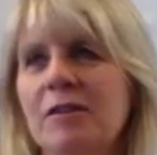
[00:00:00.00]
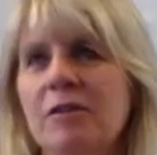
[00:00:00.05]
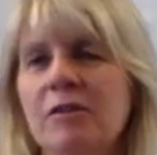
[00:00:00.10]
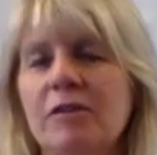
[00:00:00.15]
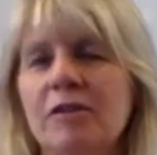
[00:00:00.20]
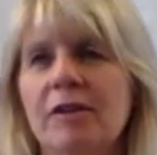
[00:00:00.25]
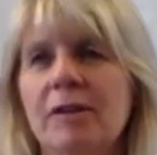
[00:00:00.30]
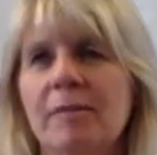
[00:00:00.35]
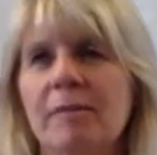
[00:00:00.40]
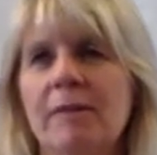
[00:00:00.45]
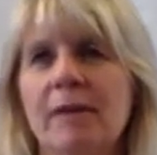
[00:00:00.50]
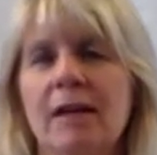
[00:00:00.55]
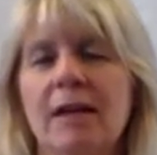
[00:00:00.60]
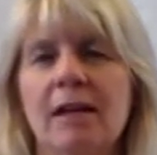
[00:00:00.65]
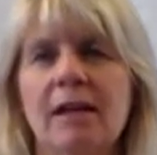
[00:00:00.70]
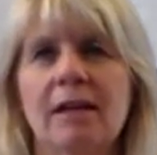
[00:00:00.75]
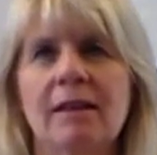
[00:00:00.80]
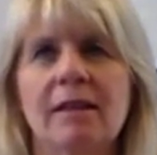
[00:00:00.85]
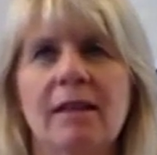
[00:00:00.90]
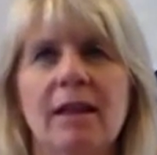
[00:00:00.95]
do
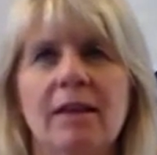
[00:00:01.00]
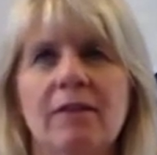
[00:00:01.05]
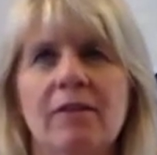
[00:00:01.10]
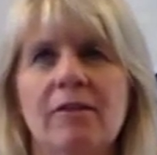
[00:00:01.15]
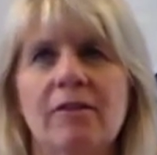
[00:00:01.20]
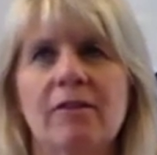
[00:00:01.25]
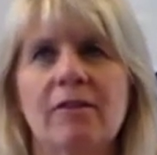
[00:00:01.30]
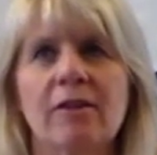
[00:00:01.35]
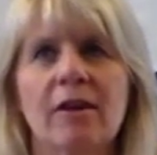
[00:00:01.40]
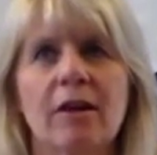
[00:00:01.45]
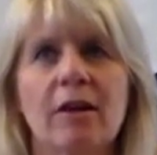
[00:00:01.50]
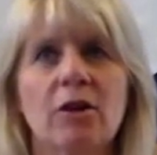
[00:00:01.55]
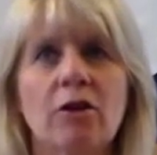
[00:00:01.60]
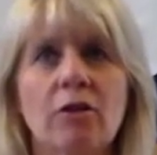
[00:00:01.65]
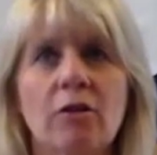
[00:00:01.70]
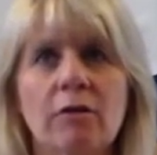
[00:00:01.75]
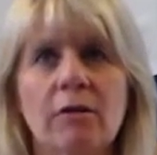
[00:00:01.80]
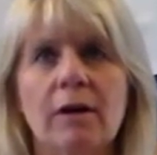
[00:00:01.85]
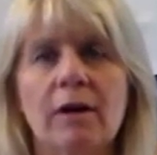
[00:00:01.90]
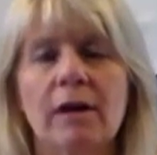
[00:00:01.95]
something that's
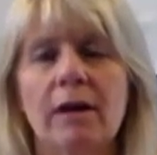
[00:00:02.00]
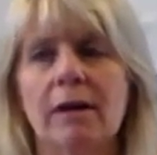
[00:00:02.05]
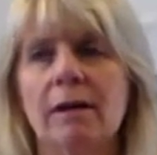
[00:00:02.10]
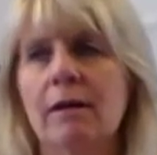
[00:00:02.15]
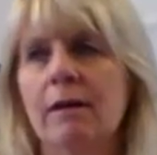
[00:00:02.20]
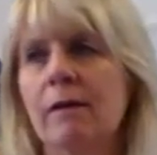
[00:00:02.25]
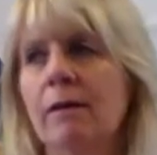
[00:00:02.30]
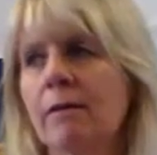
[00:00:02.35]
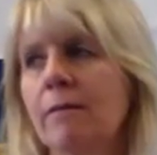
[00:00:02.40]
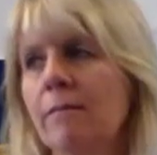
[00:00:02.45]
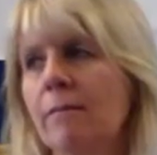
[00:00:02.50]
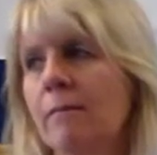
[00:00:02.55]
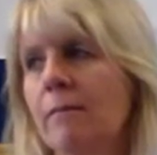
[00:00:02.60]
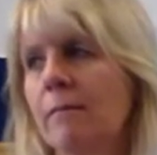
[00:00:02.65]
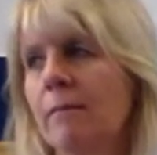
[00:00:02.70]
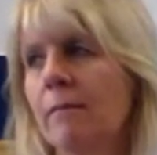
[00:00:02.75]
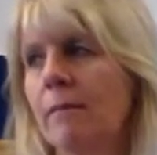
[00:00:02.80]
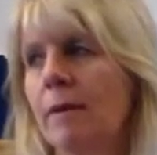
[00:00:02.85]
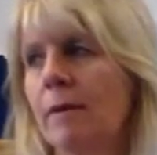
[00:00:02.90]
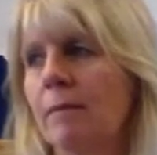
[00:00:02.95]
annoying,
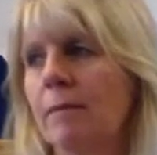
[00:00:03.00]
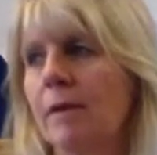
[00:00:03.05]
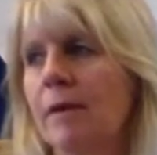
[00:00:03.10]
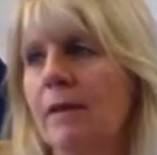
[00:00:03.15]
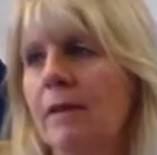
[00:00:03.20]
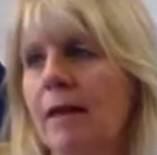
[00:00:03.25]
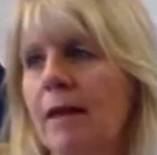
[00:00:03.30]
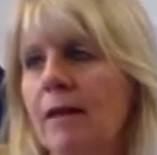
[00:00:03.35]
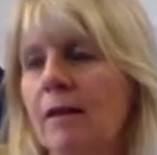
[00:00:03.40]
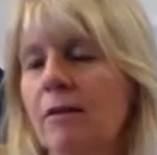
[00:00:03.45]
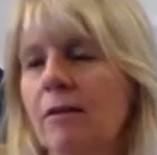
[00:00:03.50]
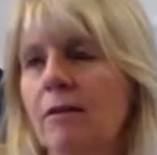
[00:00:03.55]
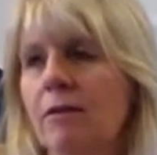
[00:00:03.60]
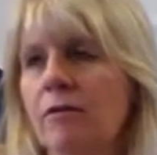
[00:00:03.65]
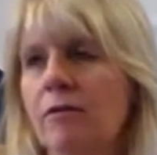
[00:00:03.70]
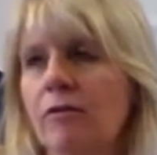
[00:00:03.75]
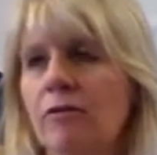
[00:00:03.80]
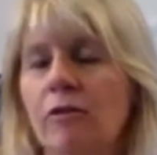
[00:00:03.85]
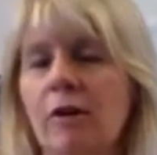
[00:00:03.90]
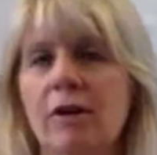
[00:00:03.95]
maybe that
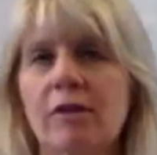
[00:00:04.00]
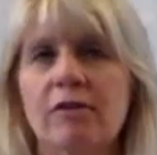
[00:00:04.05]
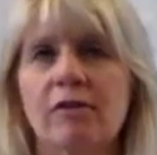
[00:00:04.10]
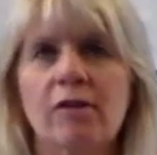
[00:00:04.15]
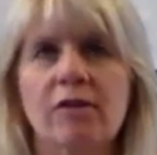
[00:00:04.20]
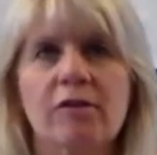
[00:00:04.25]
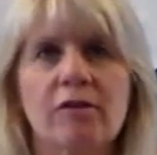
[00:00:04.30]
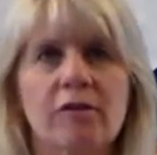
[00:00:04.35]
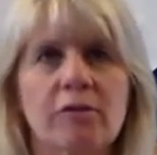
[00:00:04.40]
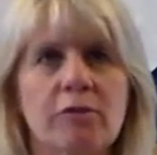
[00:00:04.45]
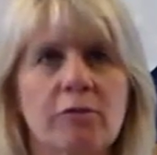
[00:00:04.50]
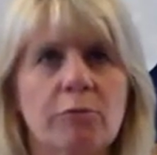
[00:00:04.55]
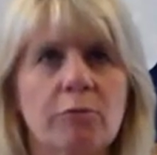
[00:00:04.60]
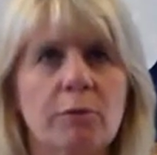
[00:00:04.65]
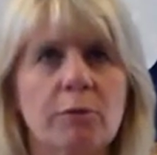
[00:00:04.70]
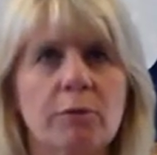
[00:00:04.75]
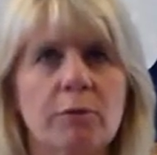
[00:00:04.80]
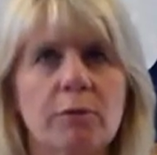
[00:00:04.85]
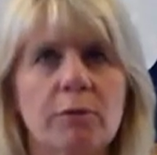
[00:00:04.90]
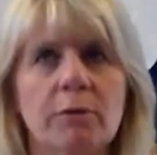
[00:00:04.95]
strikes us as
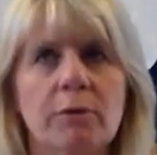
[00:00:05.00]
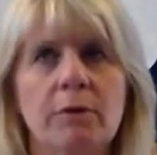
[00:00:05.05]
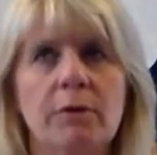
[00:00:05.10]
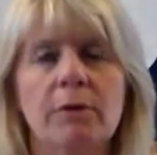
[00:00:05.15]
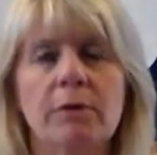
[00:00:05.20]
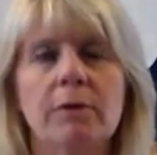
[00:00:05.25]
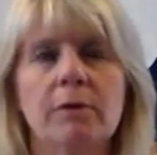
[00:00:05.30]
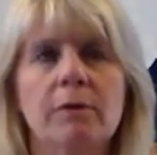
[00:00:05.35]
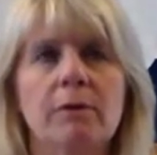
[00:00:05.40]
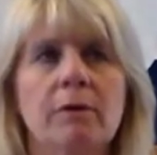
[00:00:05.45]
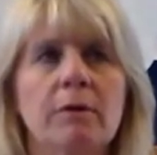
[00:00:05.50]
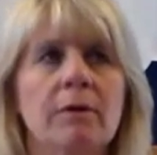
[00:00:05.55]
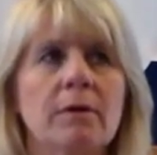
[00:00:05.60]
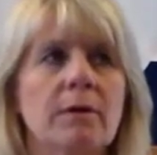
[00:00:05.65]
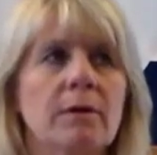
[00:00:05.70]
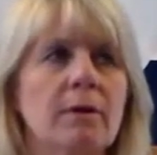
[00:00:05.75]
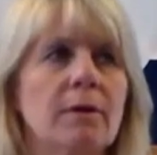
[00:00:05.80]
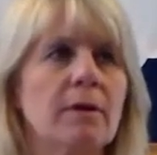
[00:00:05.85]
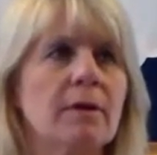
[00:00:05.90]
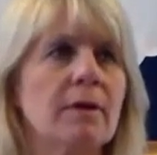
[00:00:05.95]
rude,
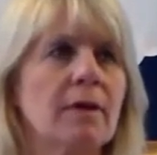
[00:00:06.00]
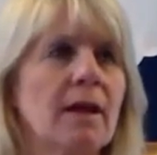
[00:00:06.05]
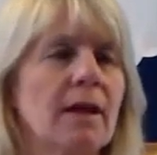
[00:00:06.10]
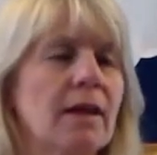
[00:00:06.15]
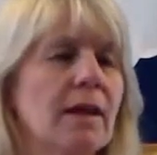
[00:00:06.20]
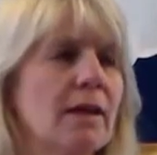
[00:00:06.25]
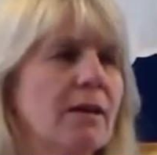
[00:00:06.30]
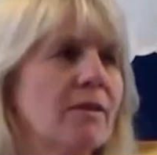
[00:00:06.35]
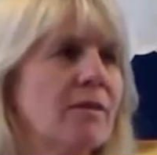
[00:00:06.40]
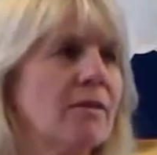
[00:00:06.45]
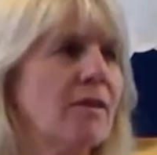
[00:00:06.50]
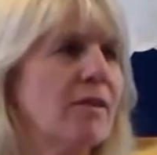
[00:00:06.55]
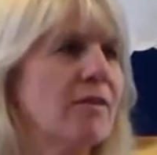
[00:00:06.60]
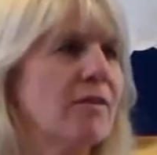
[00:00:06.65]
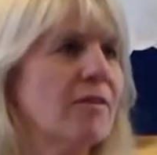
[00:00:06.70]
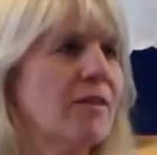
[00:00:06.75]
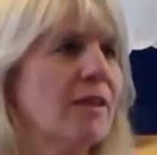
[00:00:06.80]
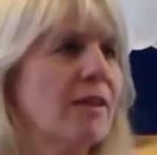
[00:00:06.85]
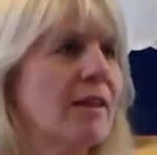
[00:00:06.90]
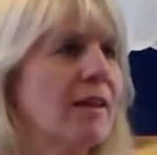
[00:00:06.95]
that hits
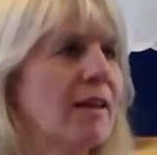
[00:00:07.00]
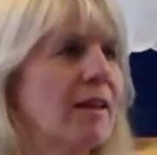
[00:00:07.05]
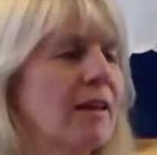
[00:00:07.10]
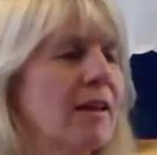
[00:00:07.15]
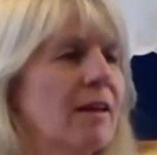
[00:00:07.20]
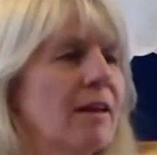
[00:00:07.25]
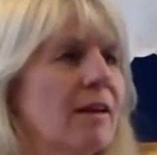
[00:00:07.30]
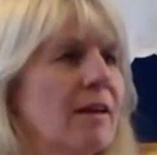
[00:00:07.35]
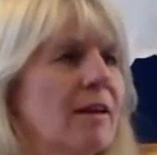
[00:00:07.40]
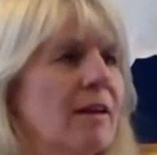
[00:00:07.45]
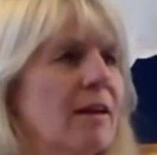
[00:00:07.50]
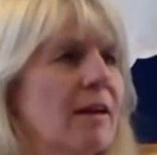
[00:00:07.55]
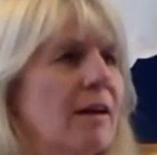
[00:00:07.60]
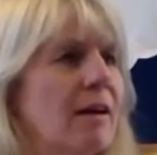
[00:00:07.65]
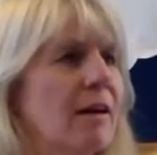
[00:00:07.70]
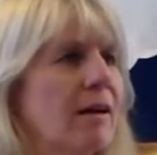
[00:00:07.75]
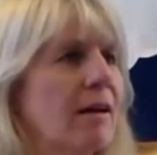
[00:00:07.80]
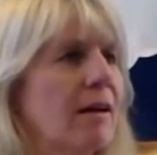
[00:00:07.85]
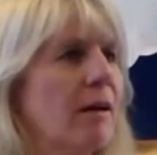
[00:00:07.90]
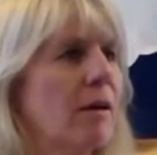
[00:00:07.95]
us in
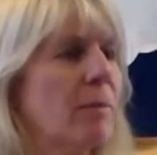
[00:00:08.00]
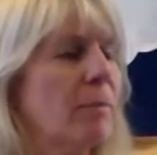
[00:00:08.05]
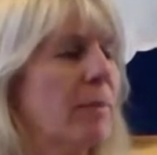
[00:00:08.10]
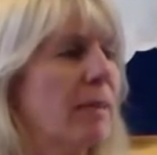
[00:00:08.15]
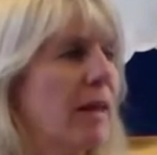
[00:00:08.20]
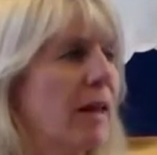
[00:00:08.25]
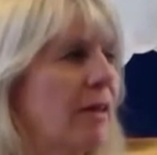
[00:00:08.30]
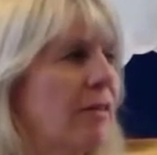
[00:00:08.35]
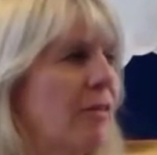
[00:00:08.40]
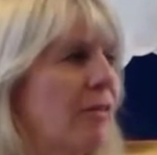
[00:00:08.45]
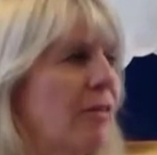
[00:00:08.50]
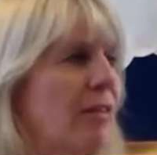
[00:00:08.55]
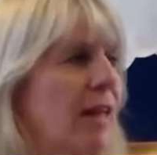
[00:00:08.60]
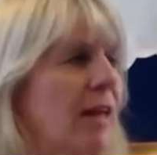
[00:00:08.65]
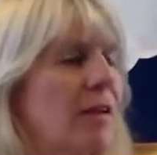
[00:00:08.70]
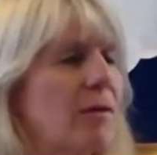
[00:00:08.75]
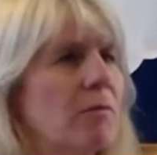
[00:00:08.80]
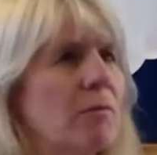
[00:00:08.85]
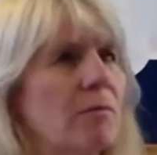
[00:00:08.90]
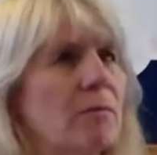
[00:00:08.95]
a place
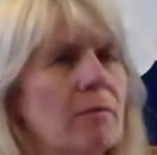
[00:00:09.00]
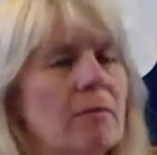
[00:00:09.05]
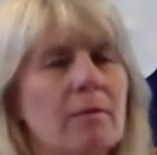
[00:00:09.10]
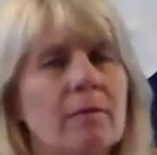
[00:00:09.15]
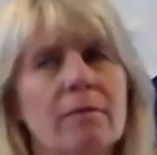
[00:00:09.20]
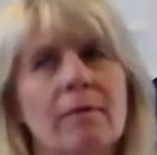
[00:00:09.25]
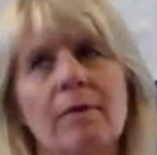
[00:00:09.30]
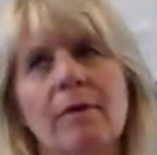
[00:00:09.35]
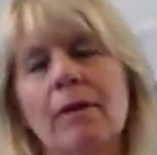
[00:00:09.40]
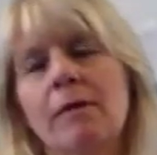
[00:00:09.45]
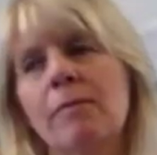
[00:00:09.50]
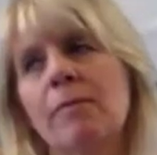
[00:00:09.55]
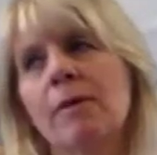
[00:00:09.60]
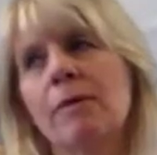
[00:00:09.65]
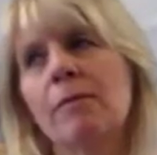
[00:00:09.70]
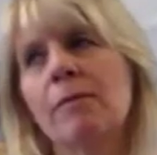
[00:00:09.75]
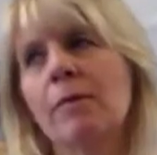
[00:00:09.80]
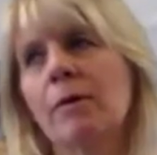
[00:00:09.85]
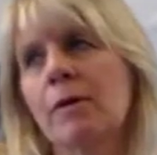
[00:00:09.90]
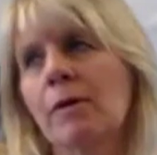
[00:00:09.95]
that
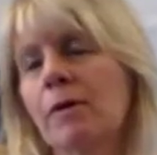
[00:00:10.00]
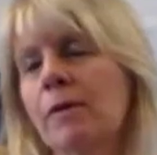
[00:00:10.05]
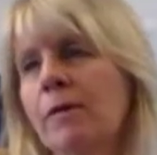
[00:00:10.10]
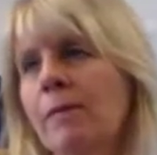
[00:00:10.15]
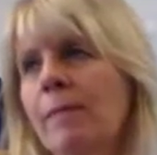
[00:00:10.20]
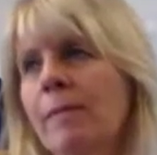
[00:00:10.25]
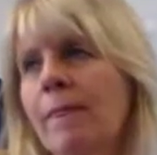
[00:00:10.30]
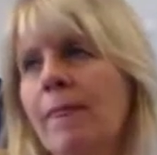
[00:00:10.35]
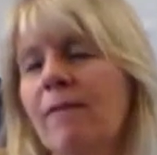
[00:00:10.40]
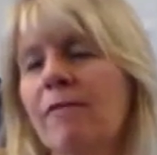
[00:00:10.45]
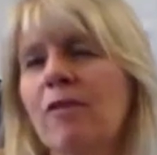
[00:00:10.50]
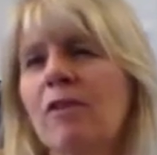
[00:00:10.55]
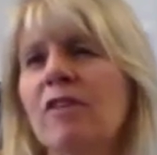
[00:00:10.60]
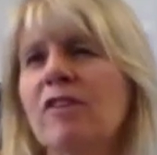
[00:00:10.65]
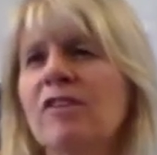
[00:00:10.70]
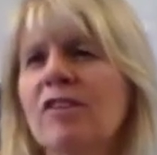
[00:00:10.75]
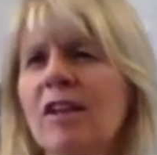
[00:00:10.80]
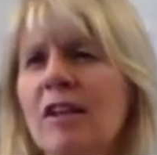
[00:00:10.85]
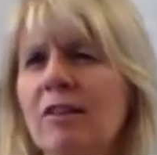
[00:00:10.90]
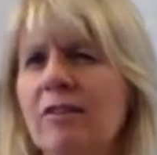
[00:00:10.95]
maybe we're
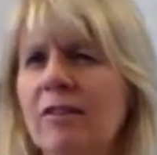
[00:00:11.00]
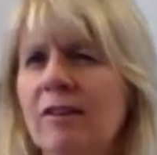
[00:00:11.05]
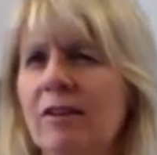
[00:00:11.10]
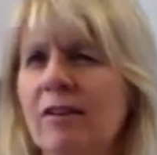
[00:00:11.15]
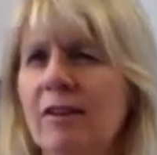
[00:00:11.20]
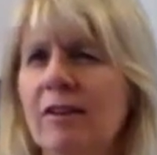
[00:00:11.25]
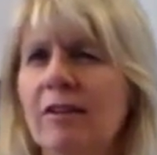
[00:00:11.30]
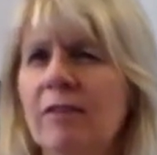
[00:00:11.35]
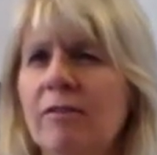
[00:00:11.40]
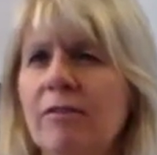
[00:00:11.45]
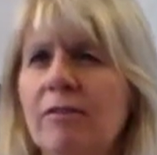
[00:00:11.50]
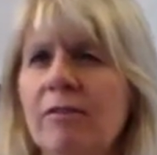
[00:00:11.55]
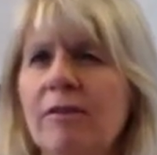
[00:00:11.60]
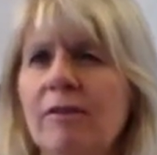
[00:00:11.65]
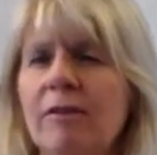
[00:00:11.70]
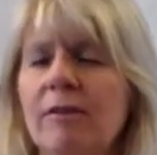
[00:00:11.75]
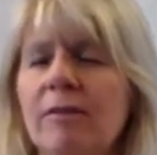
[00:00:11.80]
very sensitive.